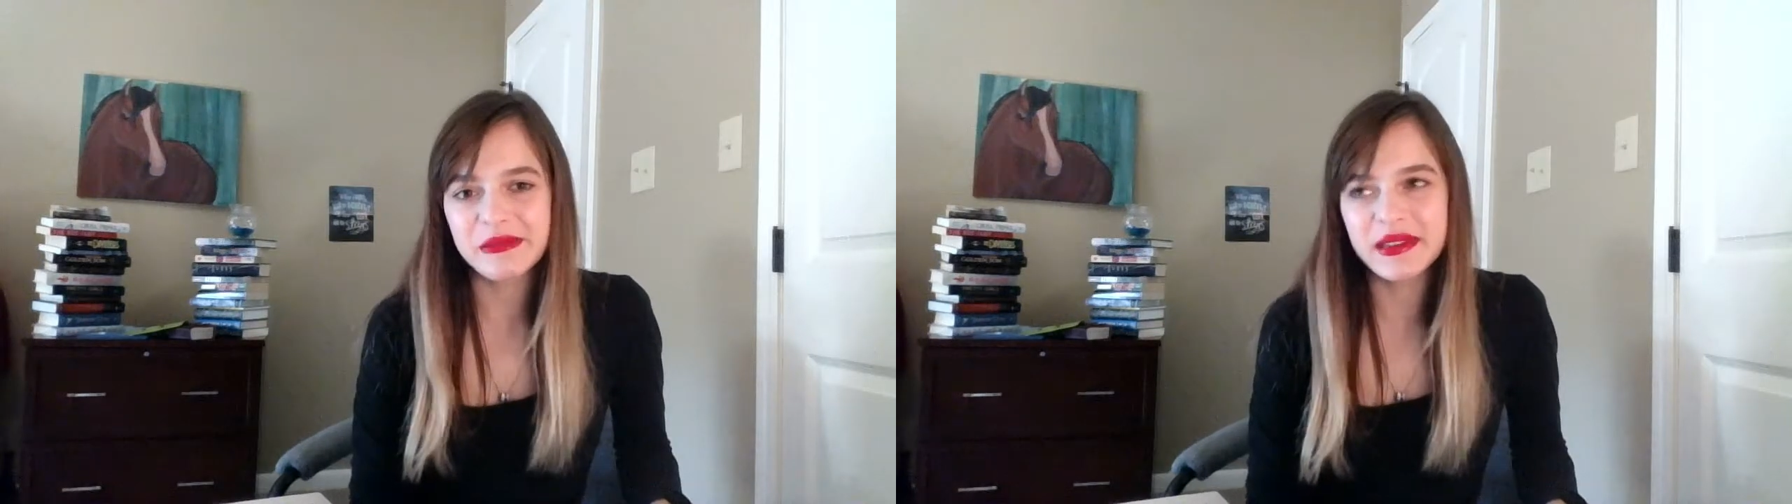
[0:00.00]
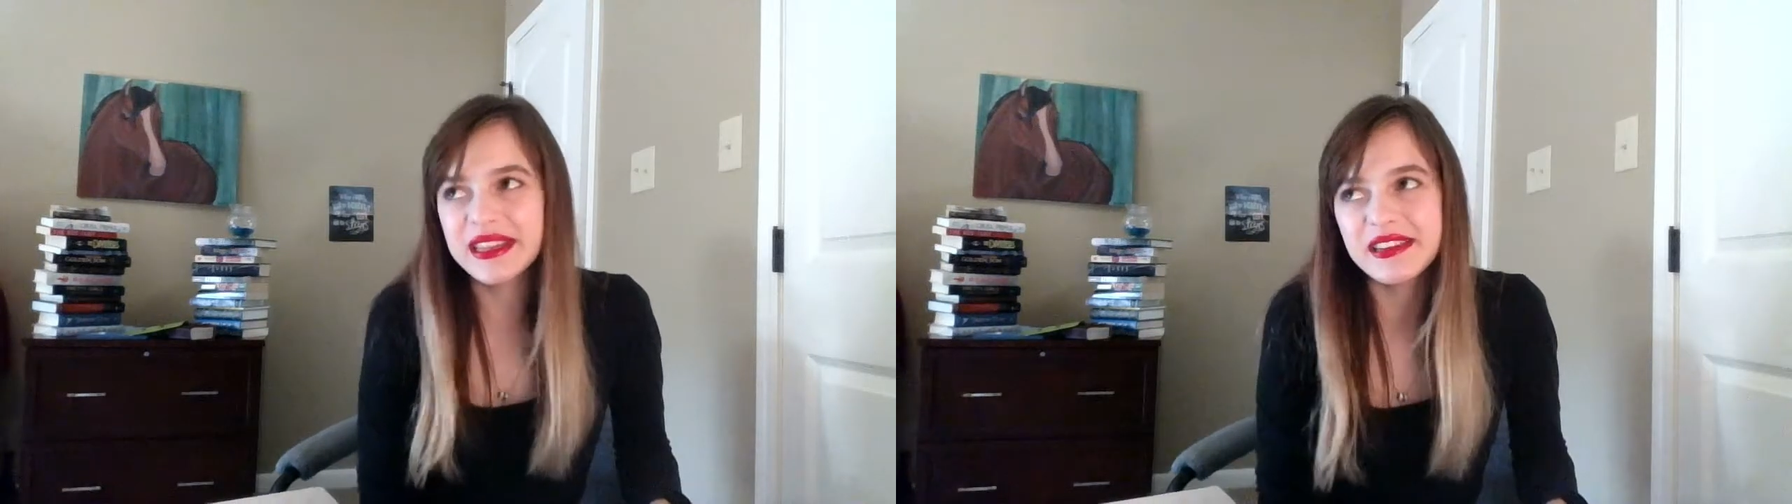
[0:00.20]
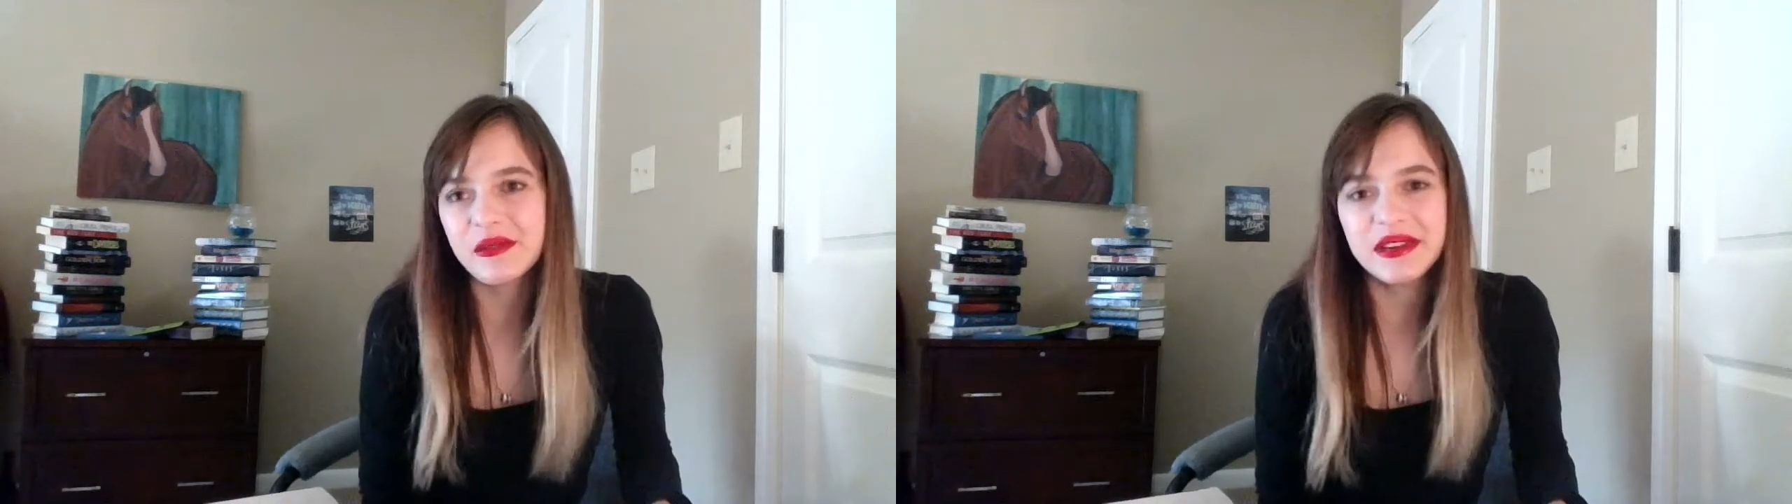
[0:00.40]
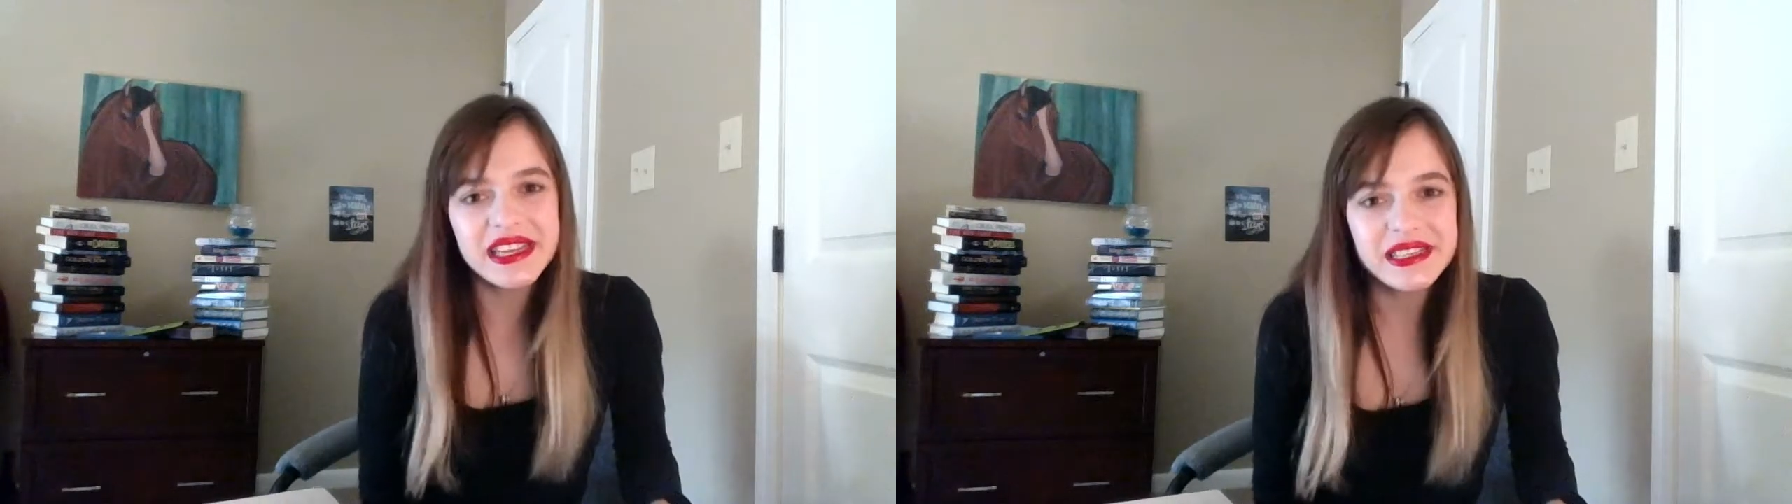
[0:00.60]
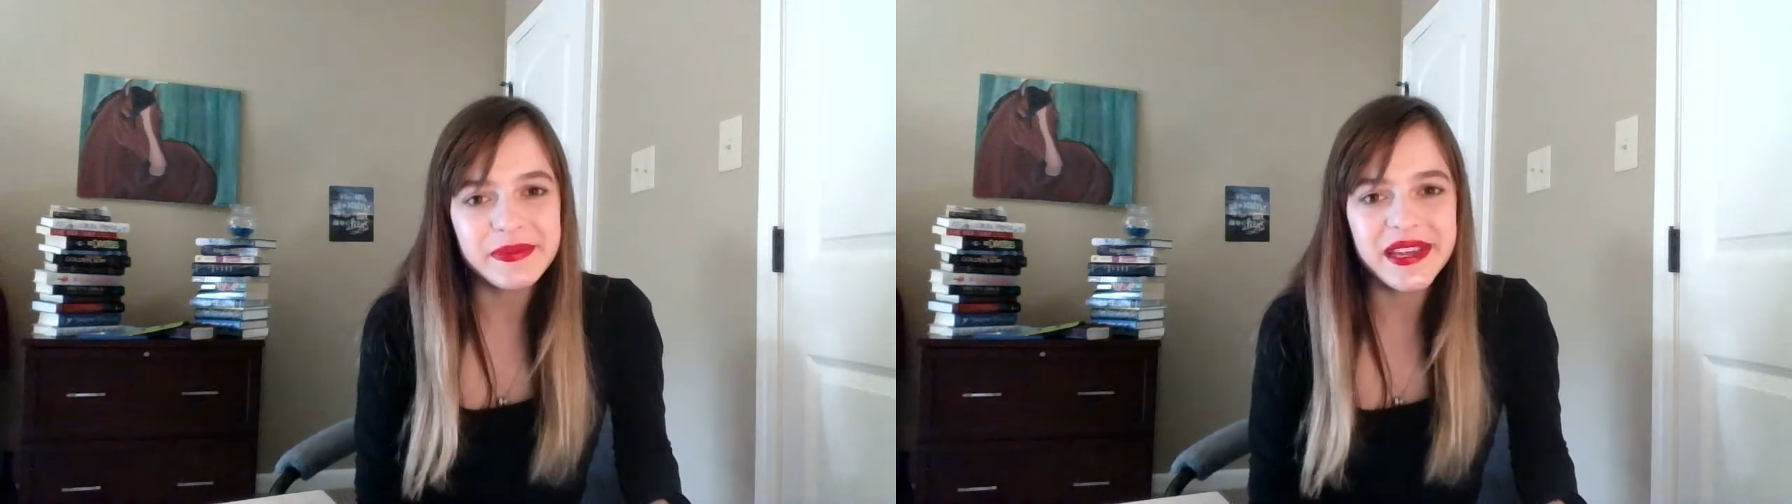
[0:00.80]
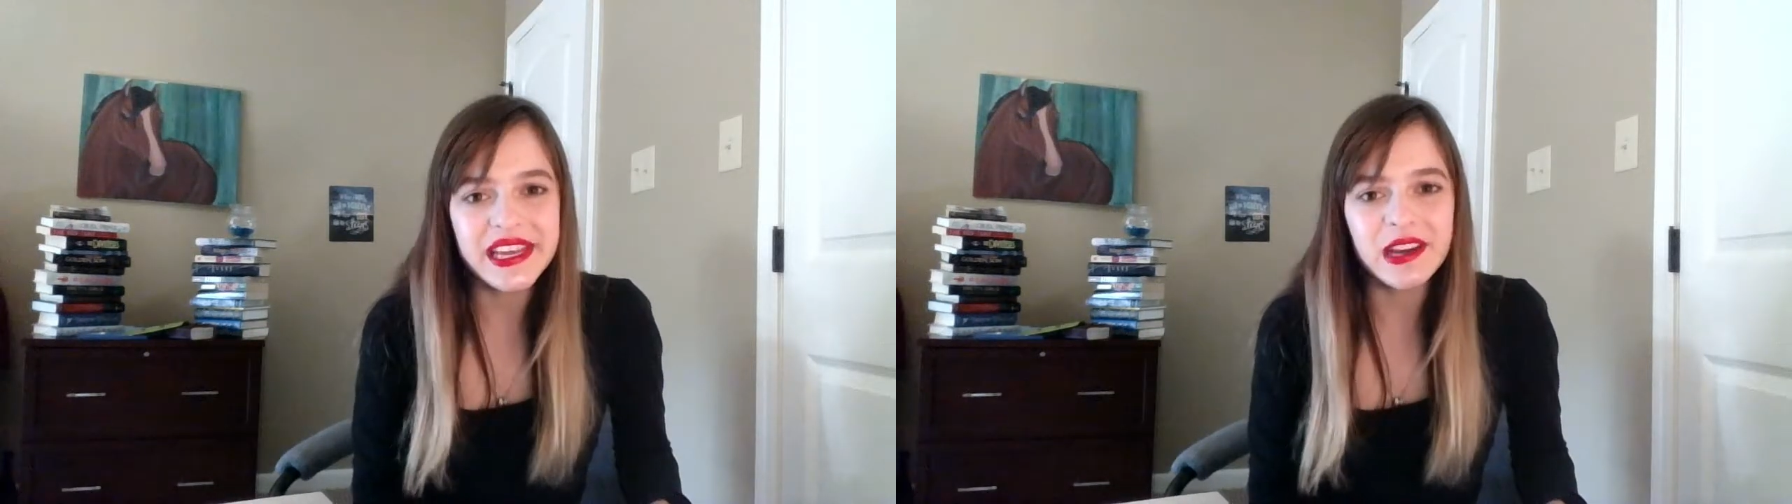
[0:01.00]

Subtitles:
really don't need to be,